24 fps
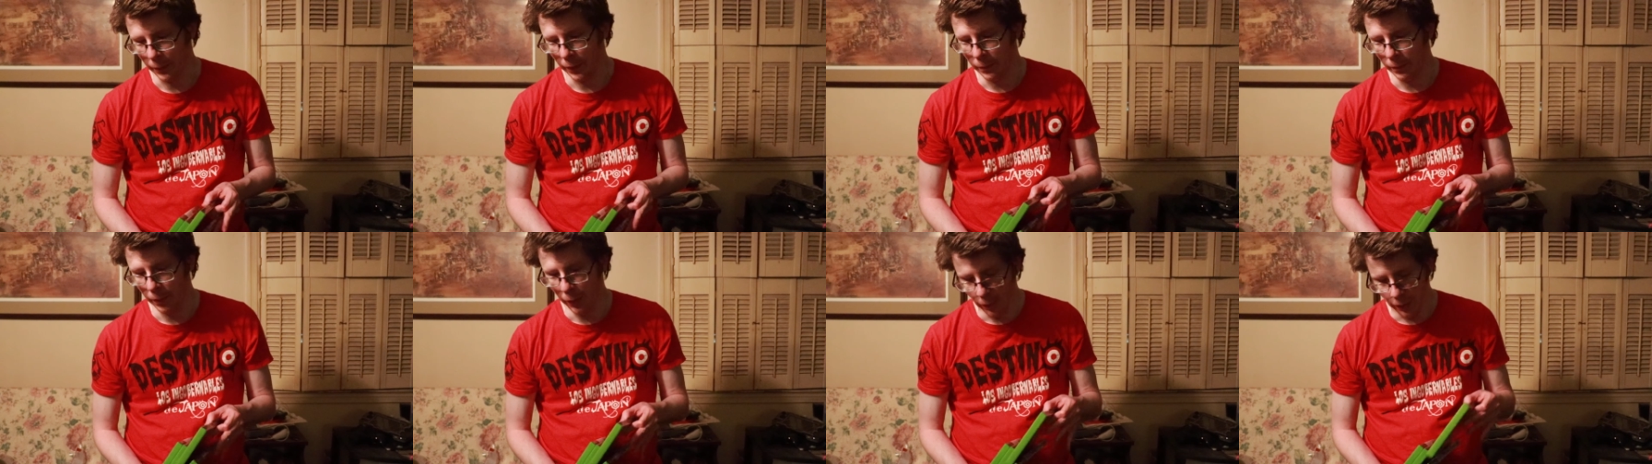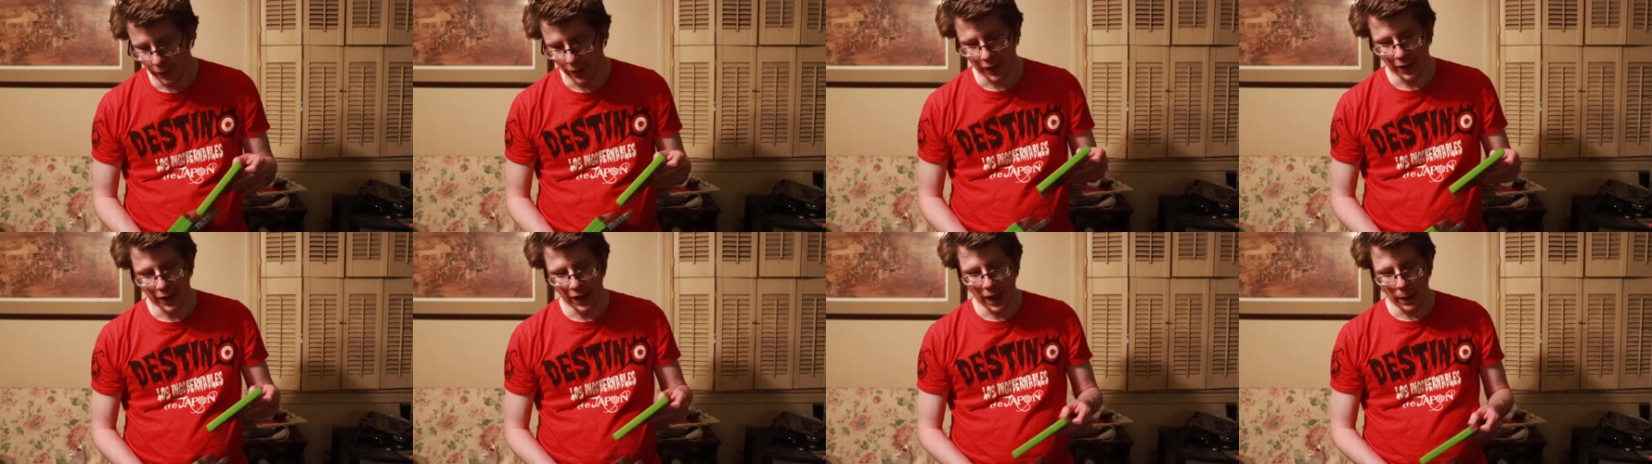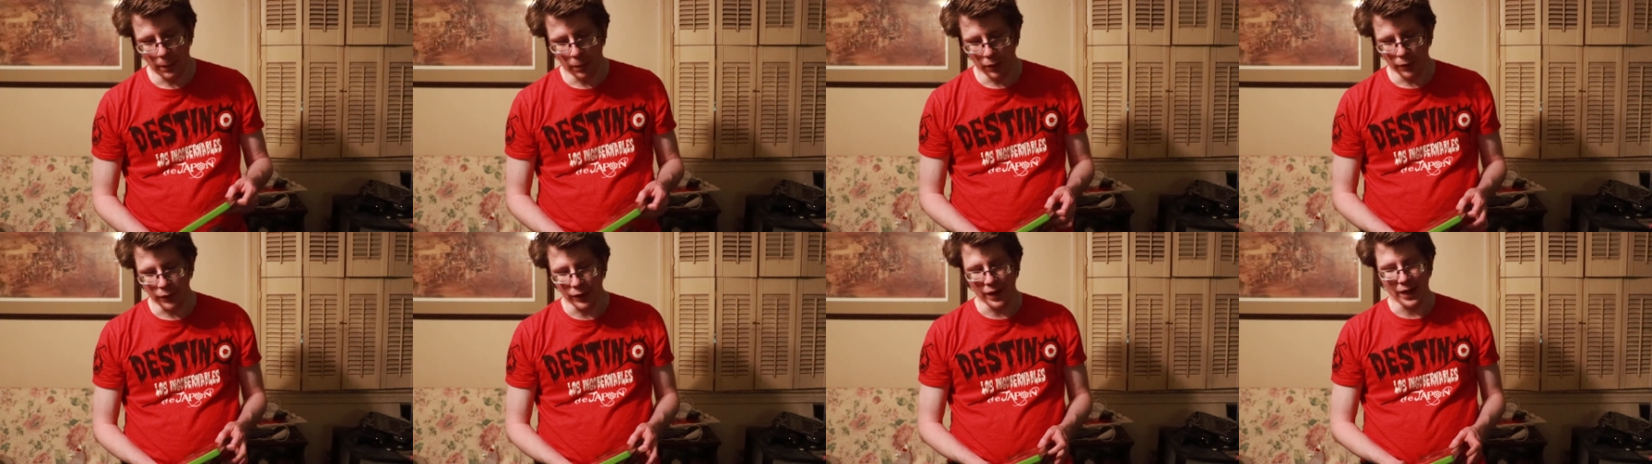component
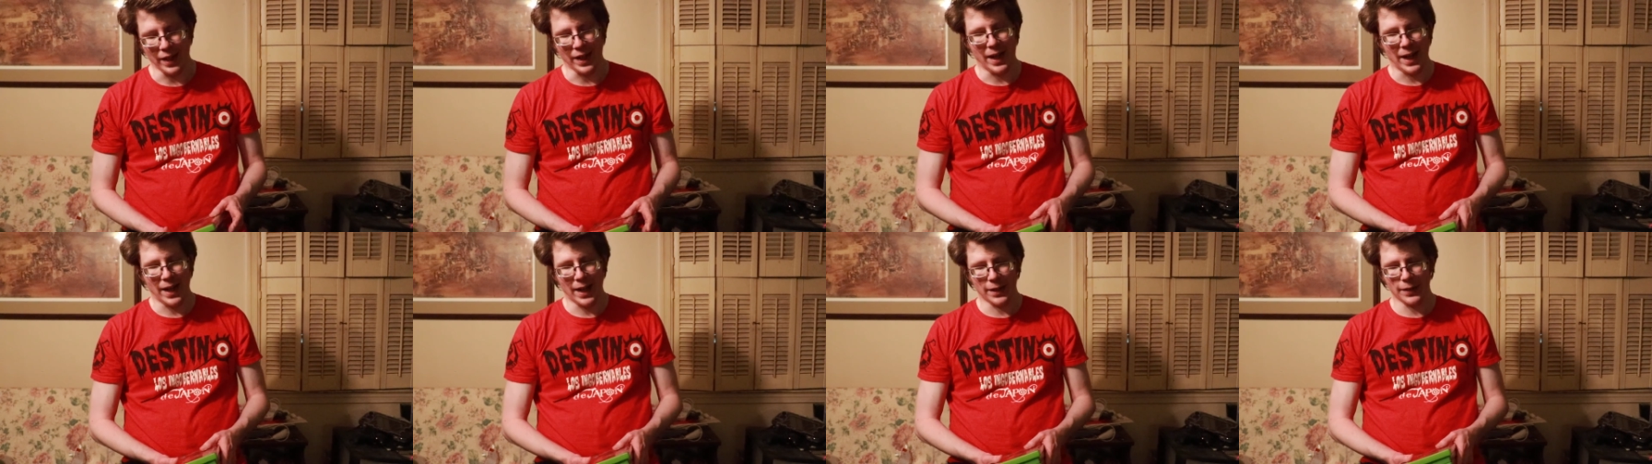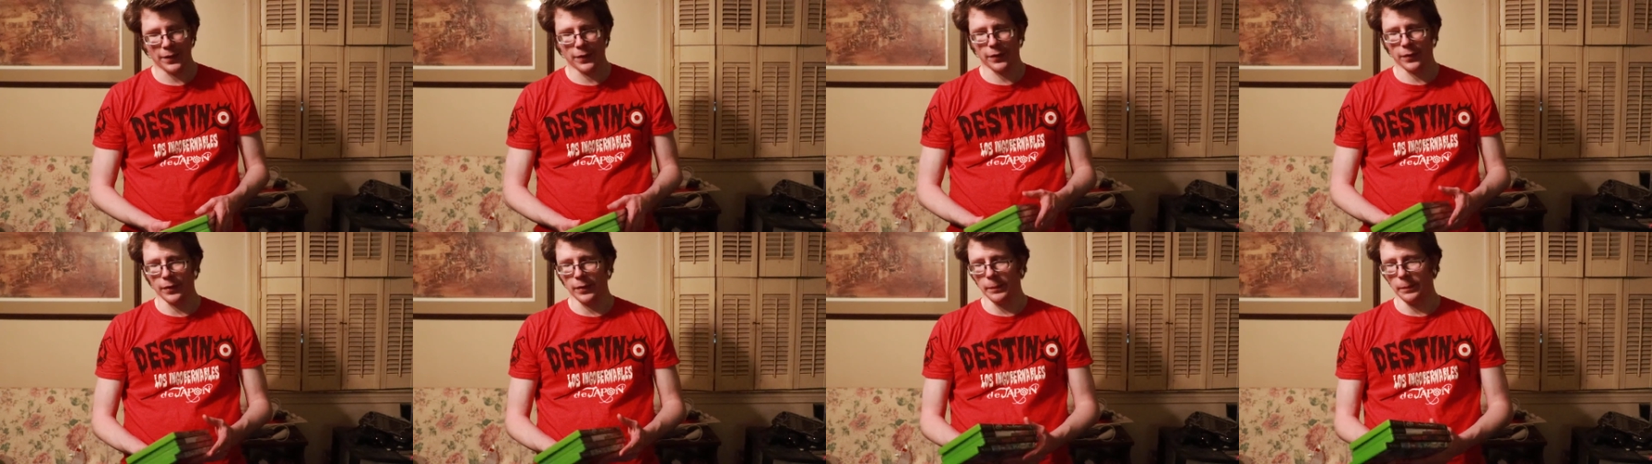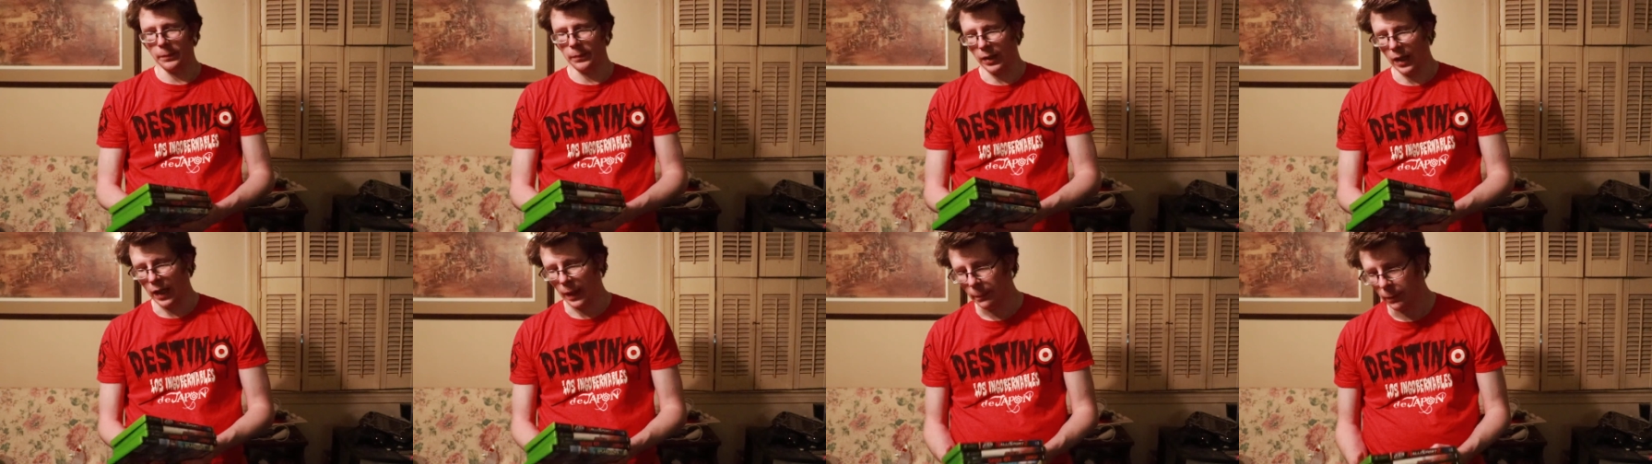cables. I had some
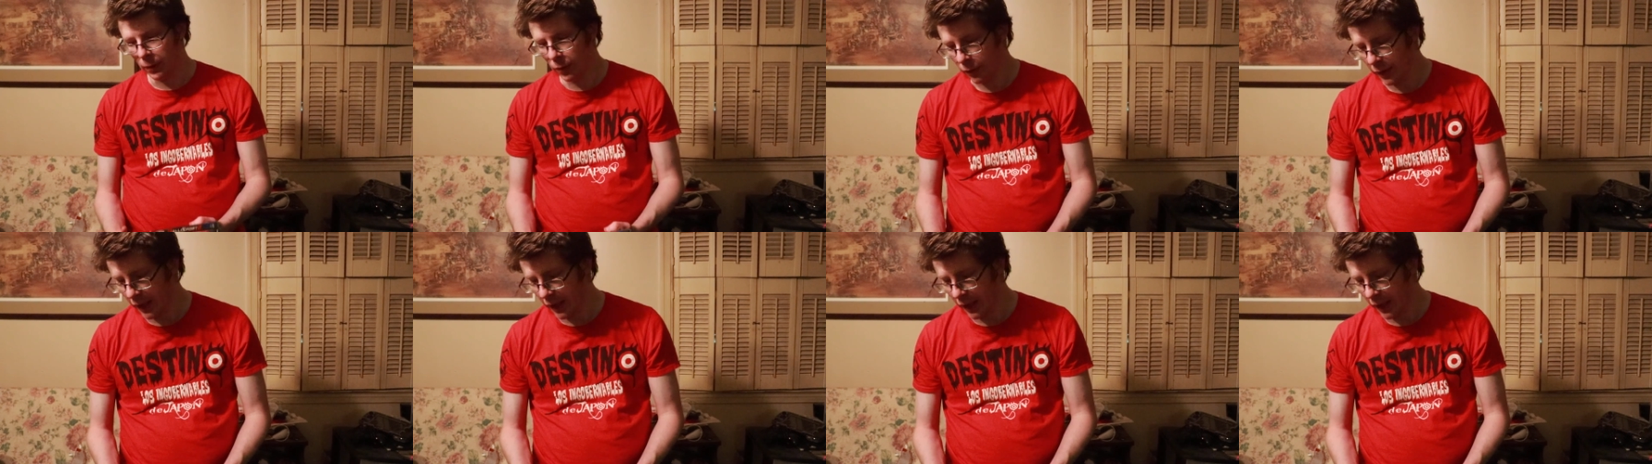combo